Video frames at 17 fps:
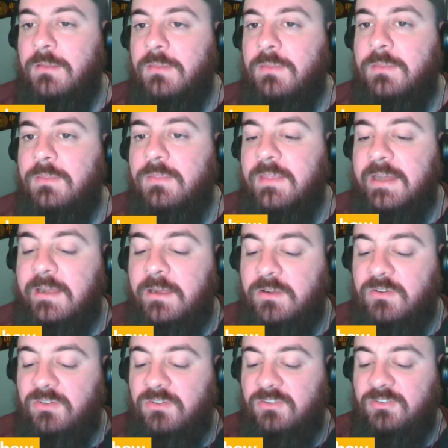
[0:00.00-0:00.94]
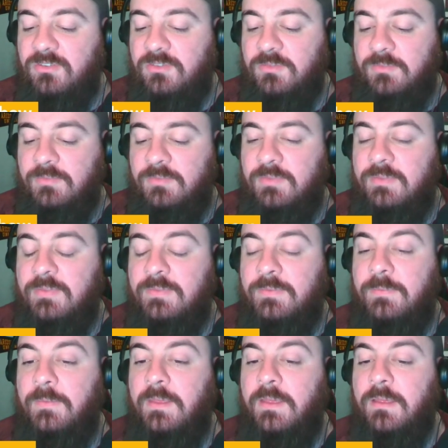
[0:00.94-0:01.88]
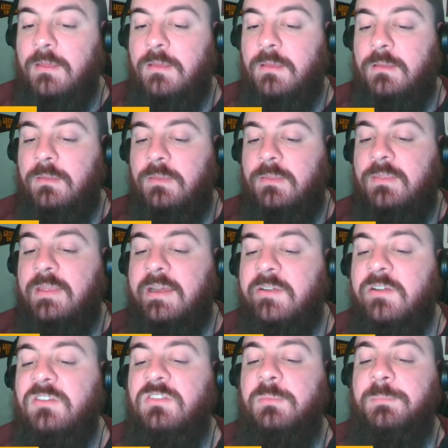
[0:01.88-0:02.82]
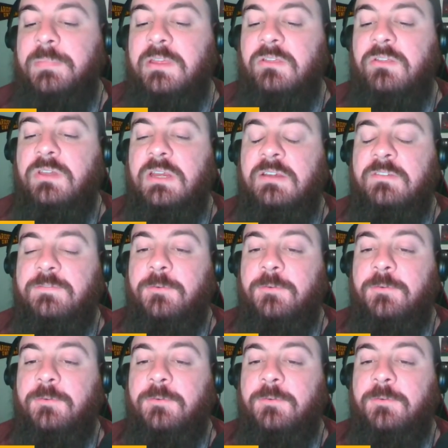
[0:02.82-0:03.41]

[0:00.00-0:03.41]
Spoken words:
There's ability